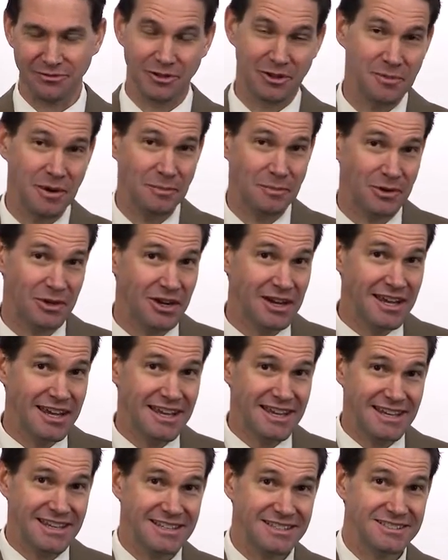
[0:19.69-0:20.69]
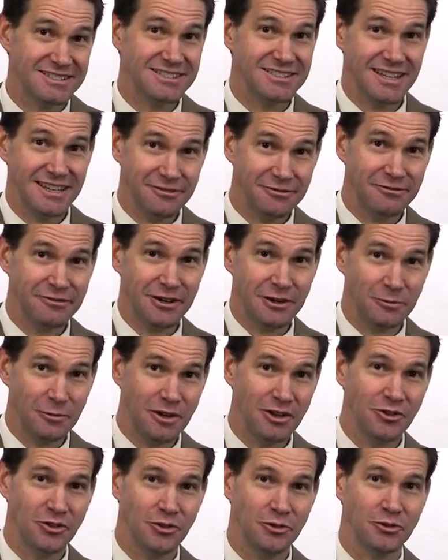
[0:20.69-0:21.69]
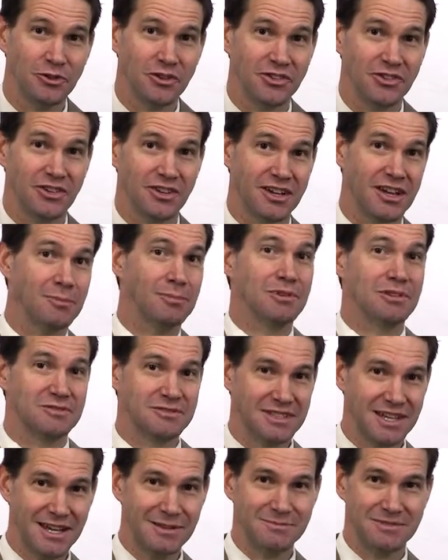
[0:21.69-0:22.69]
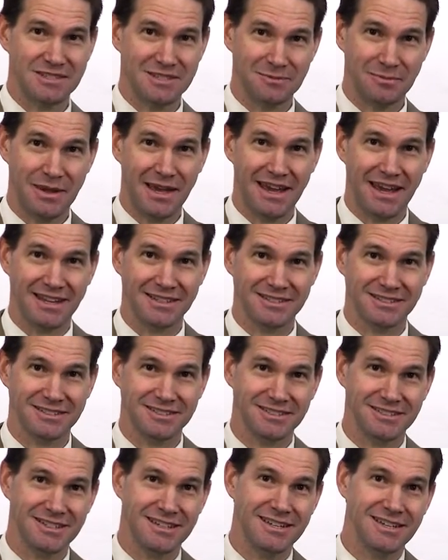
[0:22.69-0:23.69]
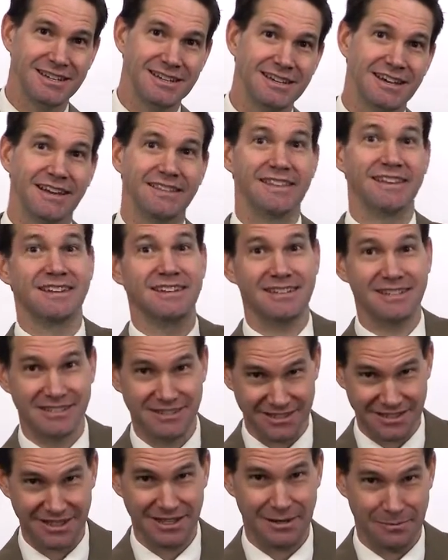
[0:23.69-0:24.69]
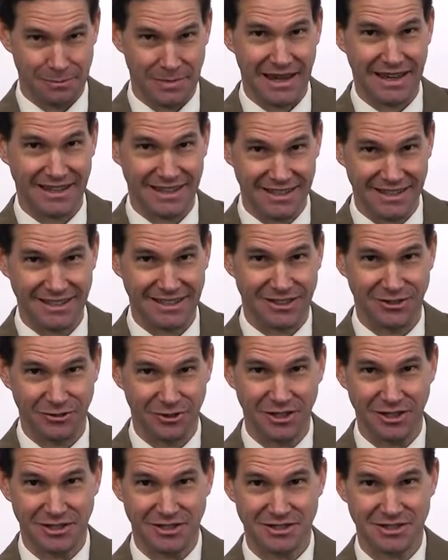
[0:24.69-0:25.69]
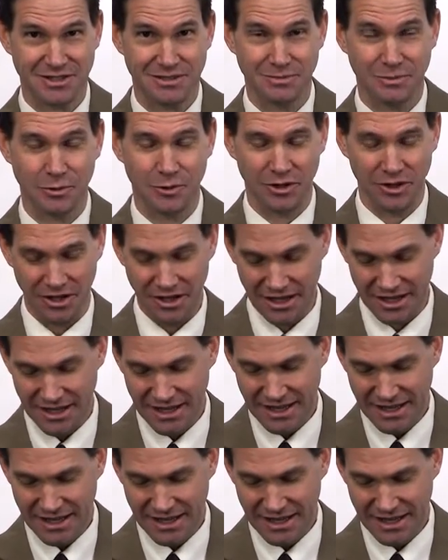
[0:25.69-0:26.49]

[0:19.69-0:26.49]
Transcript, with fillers: Remember, he said farewell to us a couple of times in the past, and then he's come back in and written some more.